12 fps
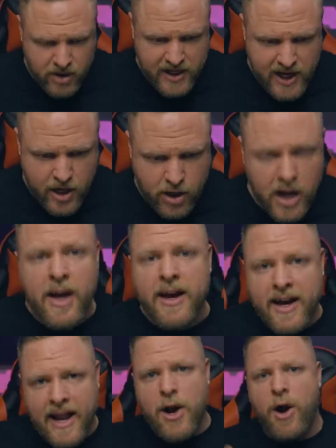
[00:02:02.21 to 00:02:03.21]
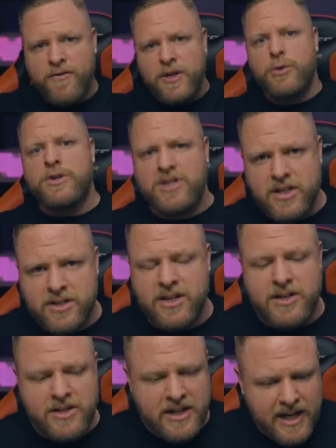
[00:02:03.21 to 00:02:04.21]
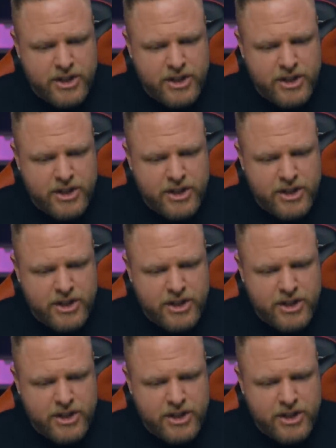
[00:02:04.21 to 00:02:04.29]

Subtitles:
railing here. Can I offer you assistance and